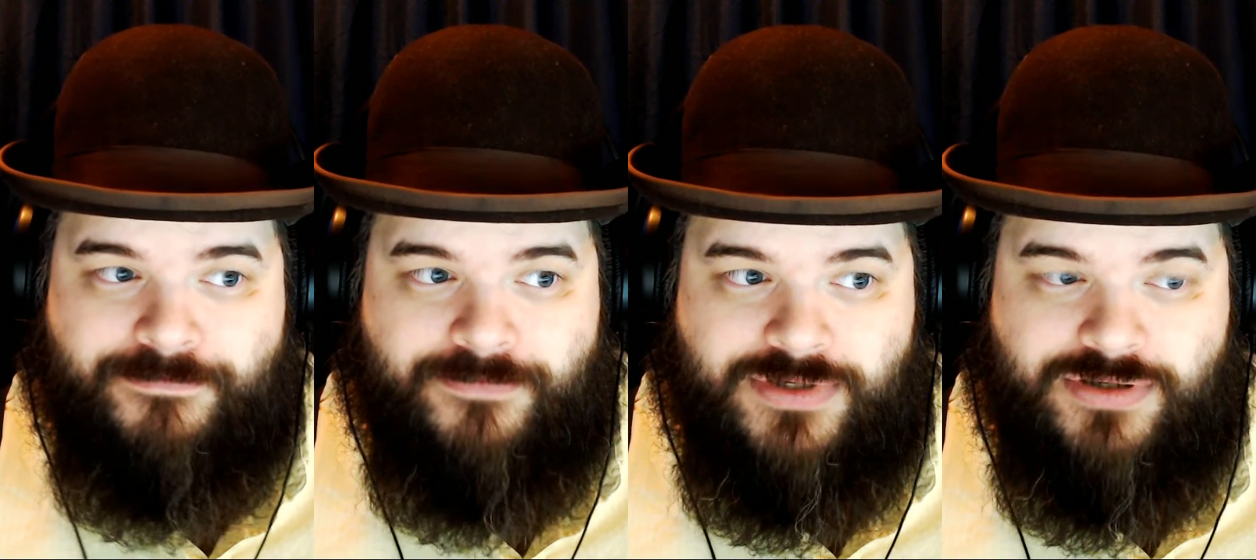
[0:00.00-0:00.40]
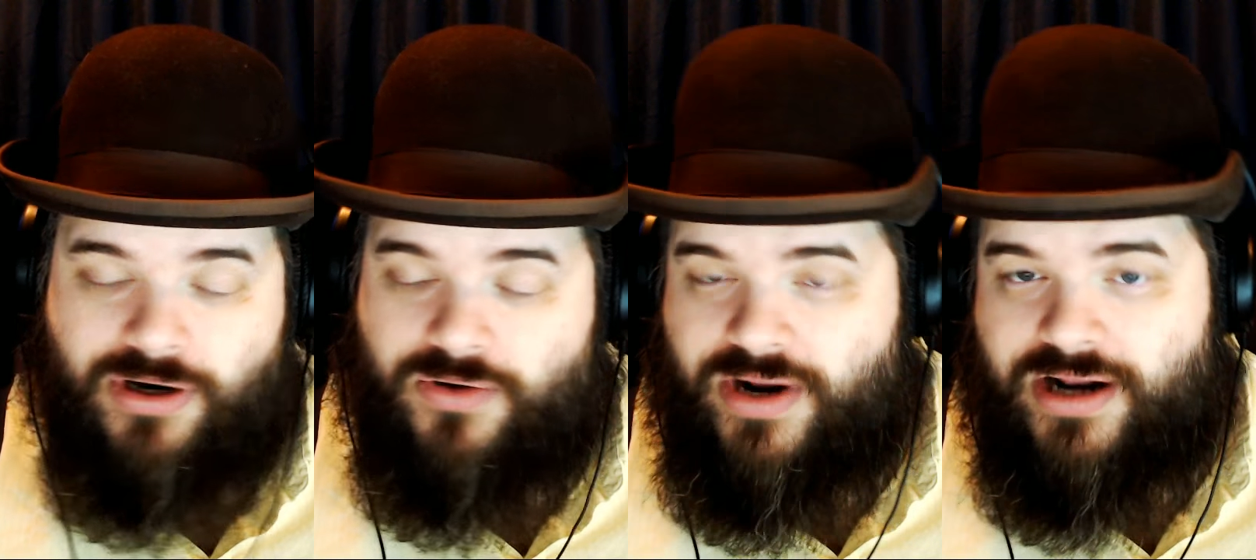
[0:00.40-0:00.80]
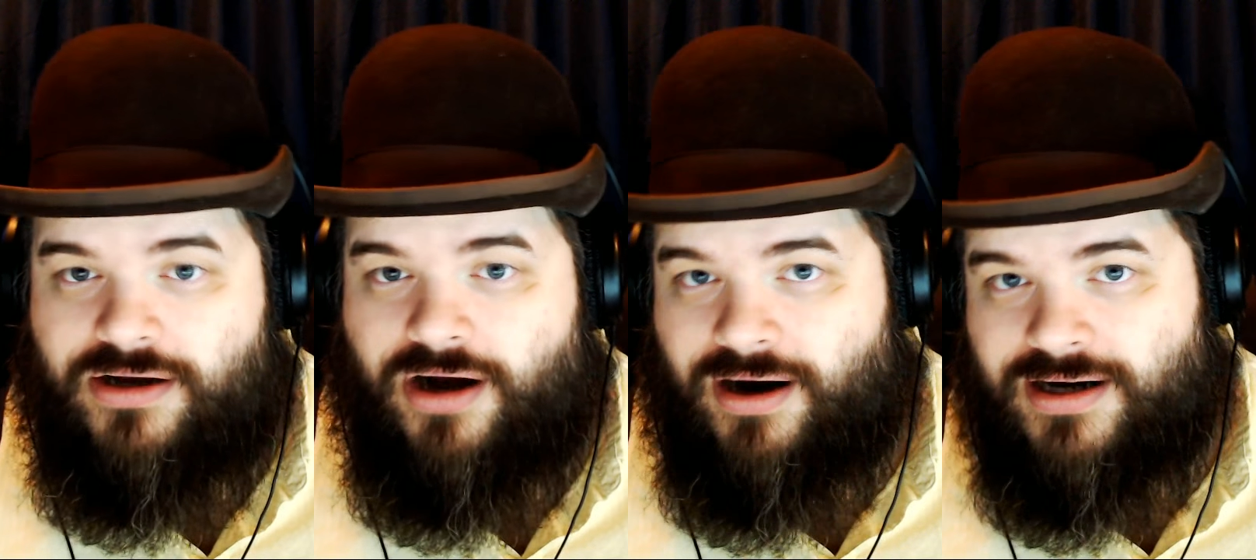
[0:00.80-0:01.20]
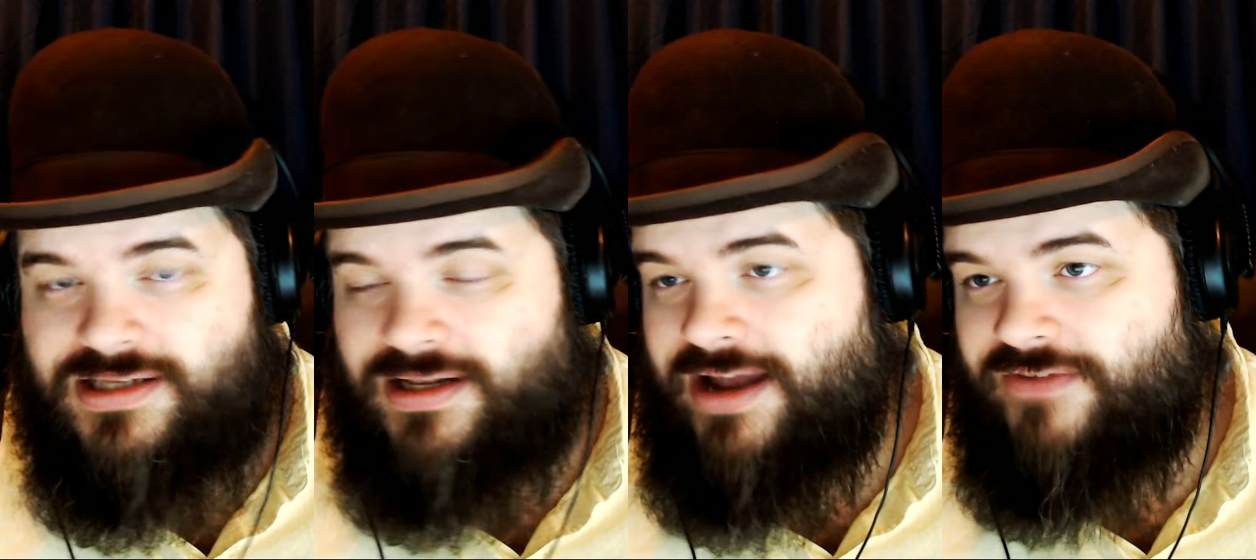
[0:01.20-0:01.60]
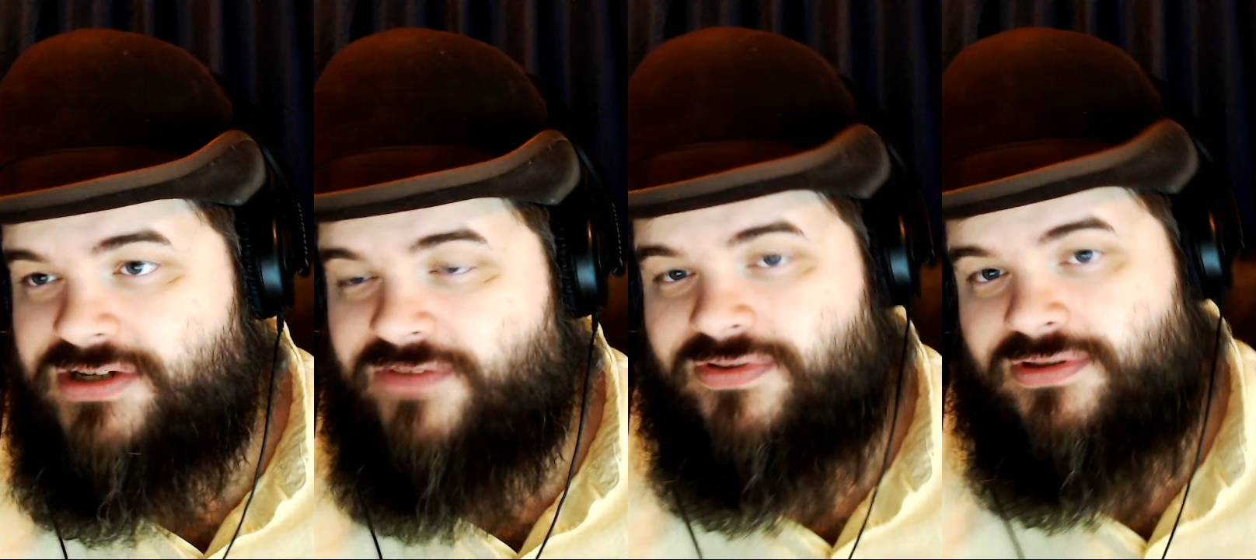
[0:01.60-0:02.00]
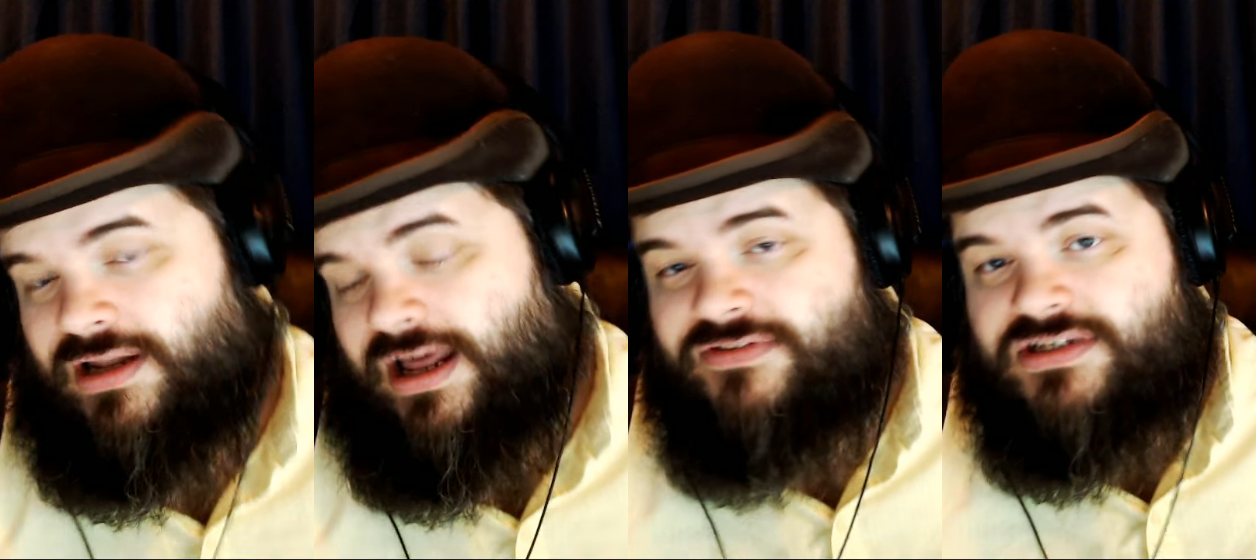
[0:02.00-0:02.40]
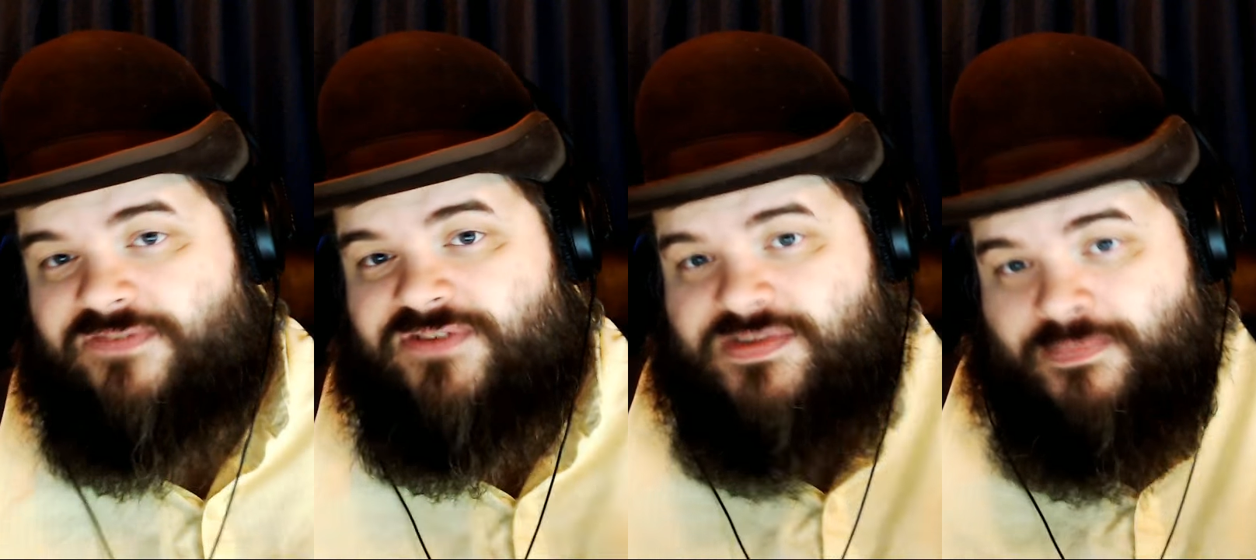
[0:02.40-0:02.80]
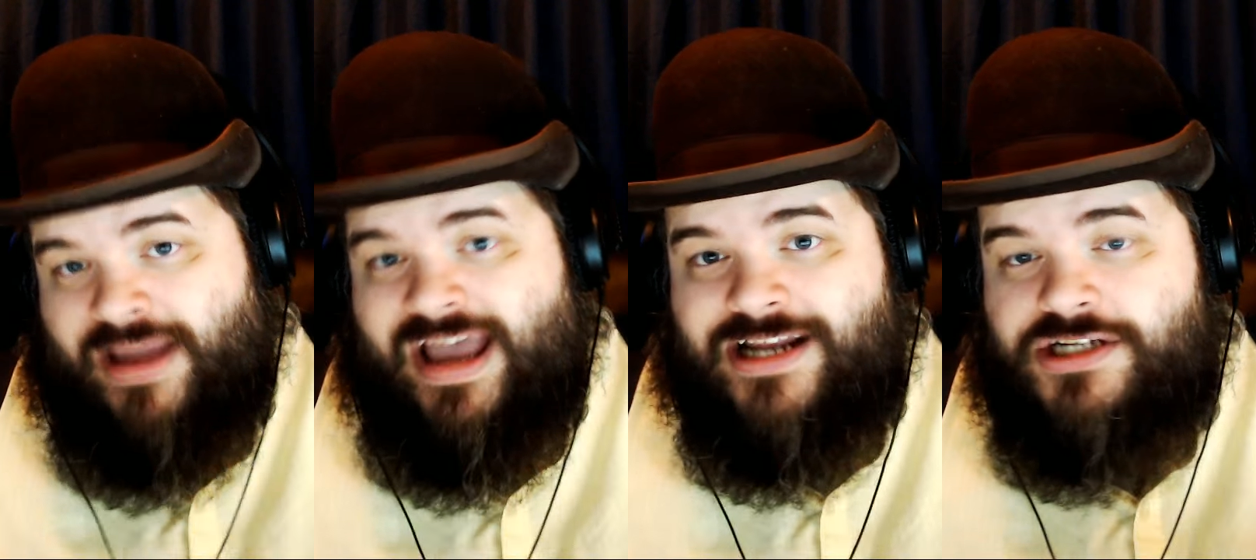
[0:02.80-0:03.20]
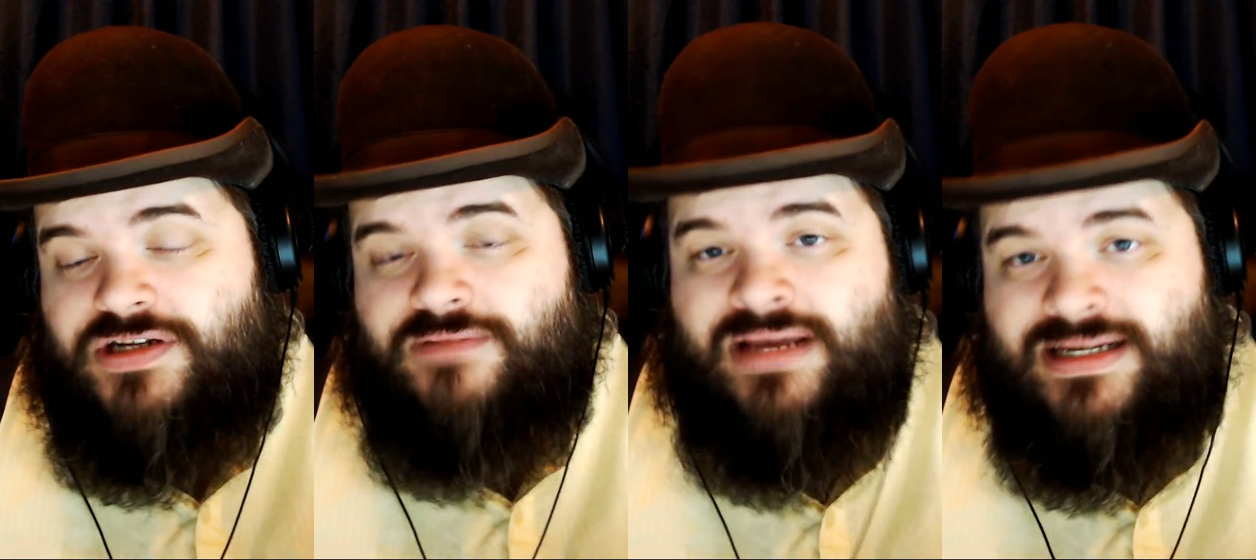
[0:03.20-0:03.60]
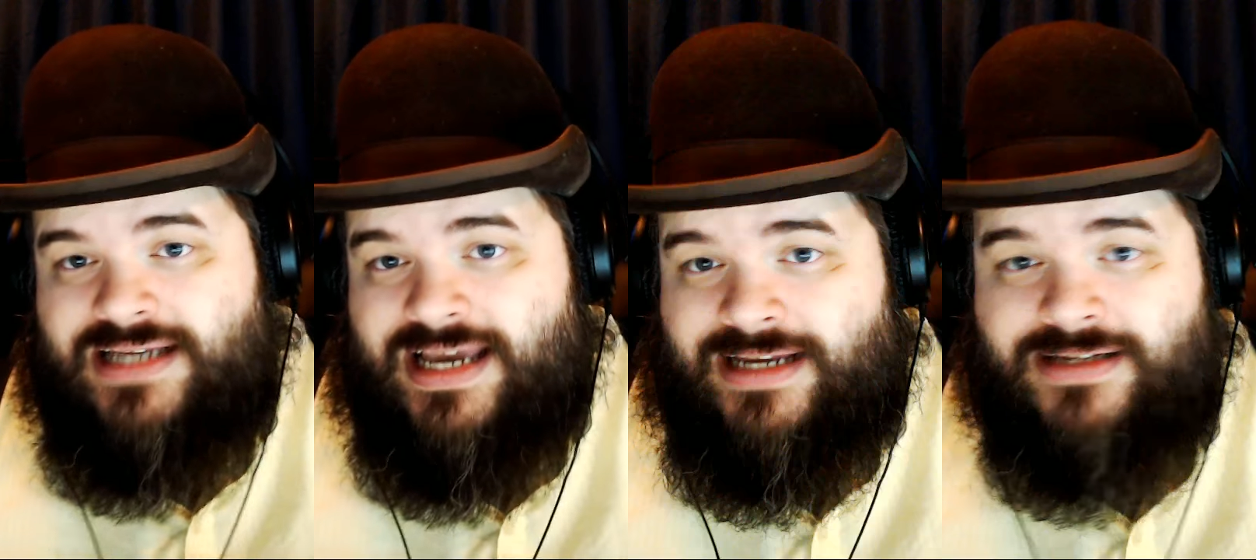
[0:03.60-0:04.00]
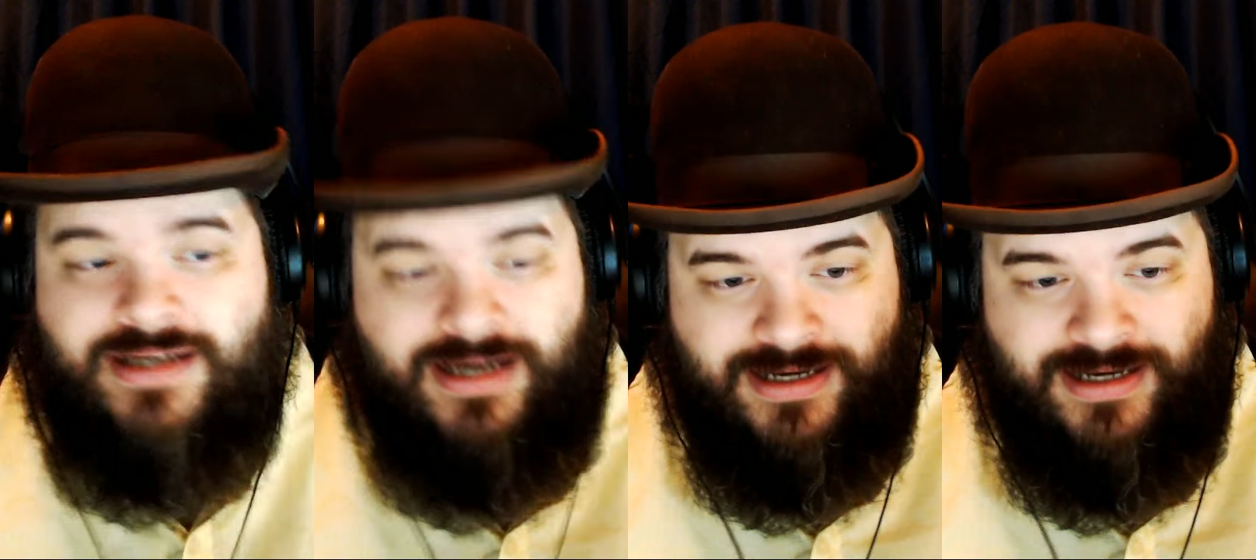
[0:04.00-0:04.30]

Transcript: to our credit cards. A lot of stuff. A lot of stuff is managed and maintained